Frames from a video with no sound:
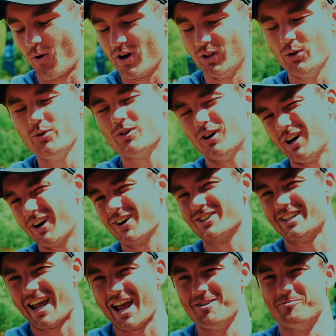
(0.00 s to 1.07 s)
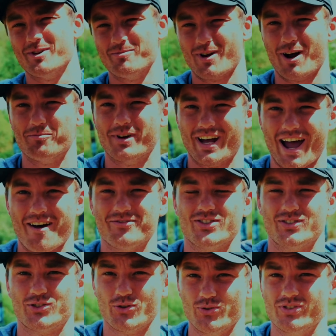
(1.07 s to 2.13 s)
Luke will understand me, but I'm going to have to
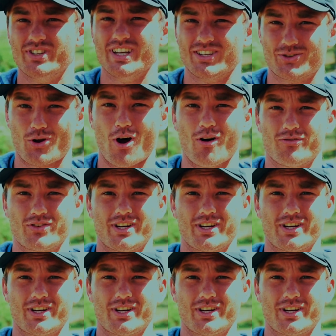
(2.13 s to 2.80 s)
choose disc golf,